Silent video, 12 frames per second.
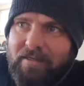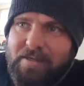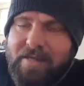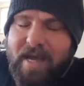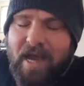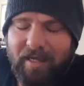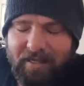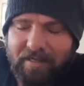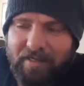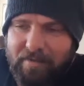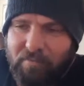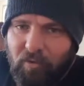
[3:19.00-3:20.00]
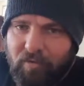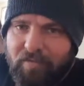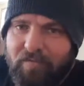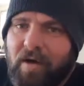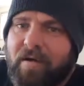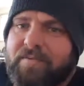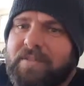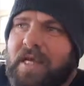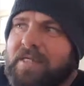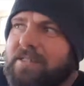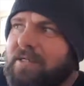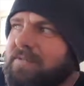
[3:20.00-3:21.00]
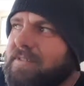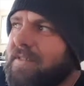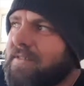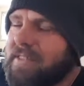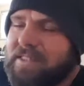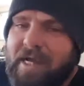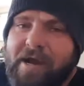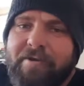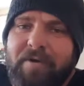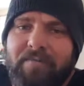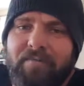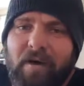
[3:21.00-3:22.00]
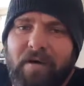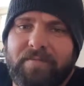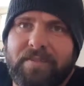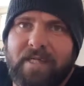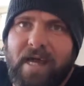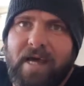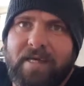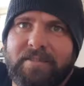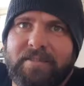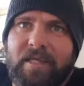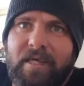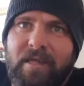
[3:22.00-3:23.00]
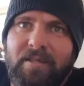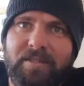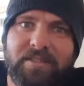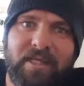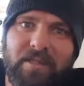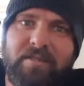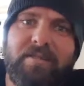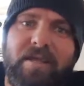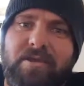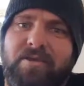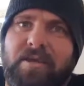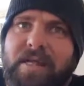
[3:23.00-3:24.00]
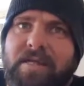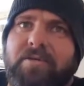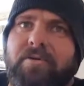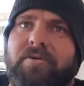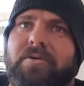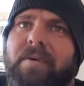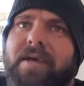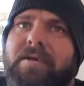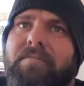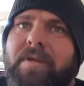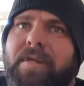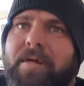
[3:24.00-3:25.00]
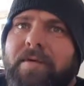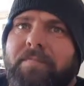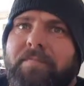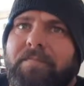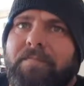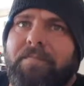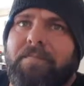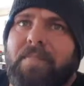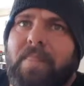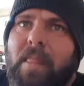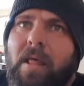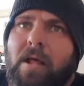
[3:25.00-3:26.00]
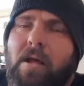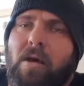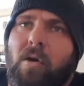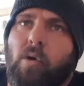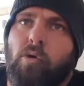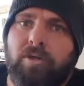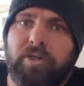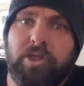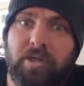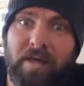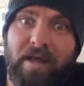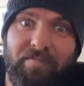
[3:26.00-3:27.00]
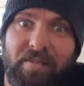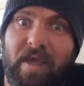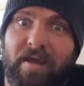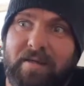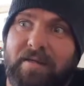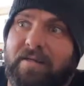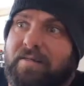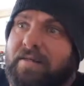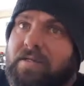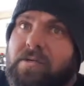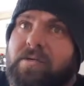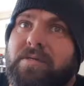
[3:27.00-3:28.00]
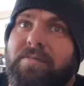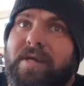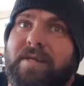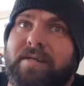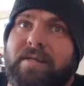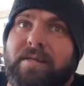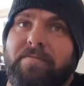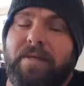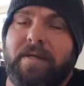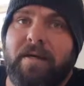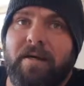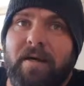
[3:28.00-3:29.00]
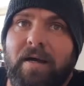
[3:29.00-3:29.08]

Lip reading: You can't get any more than 5 stars. So if something's carrying 5 stars, there's nothing that you can add to it to make it better. Or you shouldn't have to add anything to it to make it any better.